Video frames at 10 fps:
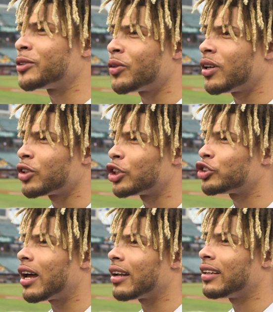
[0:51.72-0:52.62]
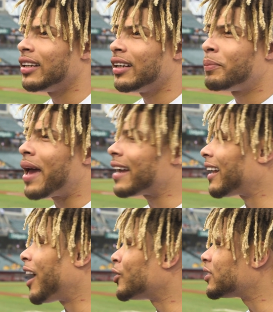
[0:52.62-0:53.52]
So I'm going to try to pack
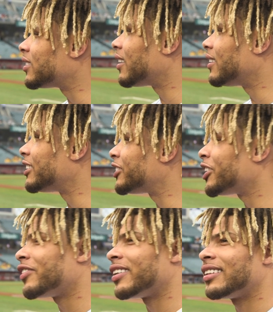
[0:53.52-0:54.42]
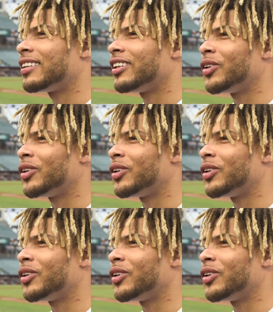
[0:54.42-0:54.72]
the house this year and,